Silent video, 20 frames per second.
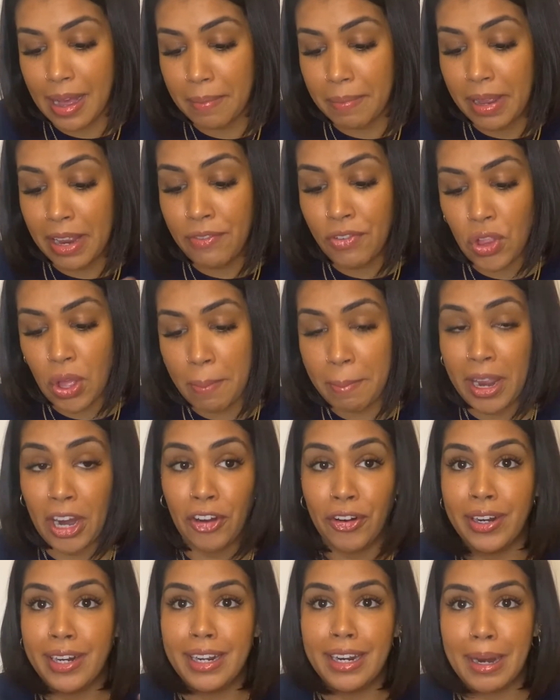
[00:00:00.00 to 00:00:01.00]
Even though I'm
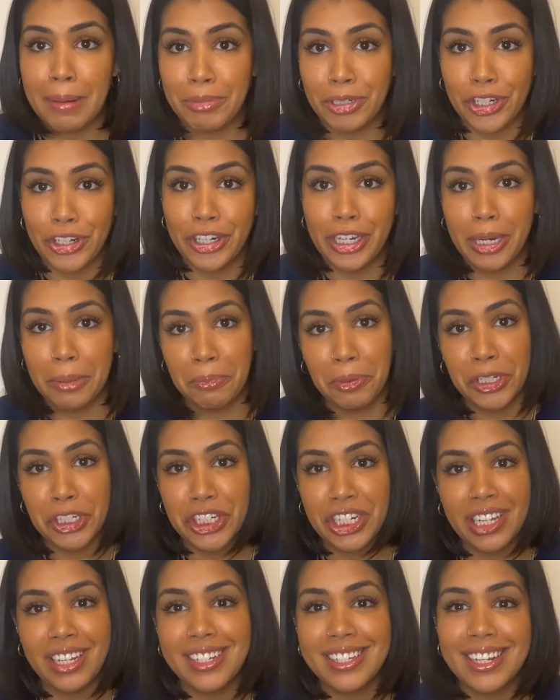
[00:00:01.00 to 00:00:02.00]
married and I'm sure he
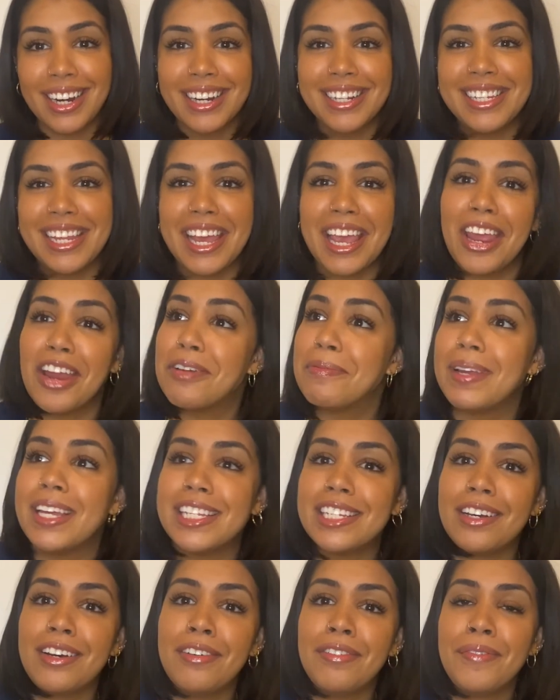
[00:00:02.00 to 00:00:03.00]
appreciates that I take care of
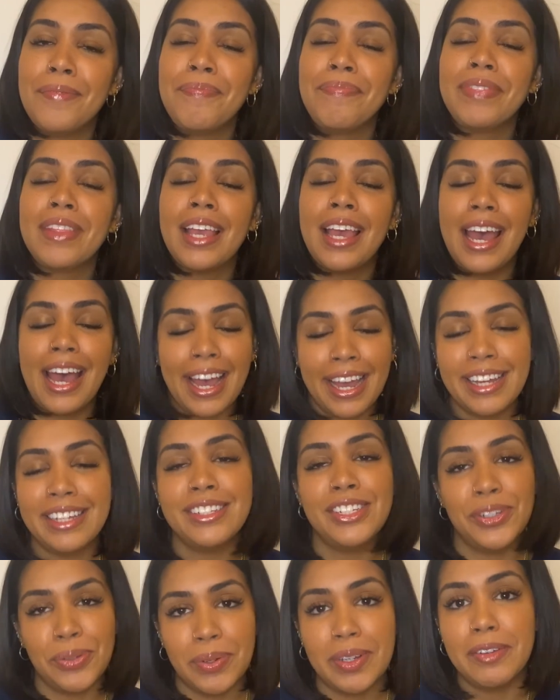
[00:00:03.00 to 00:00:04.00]
myself, I
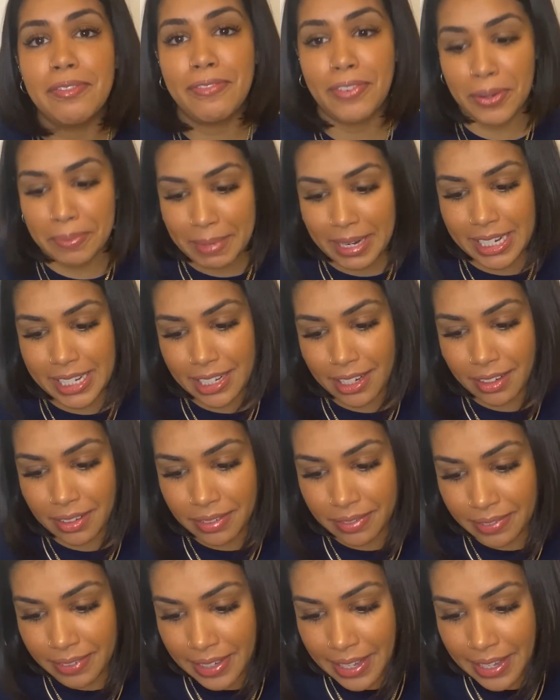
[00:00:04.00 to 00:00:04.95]
do it for myself.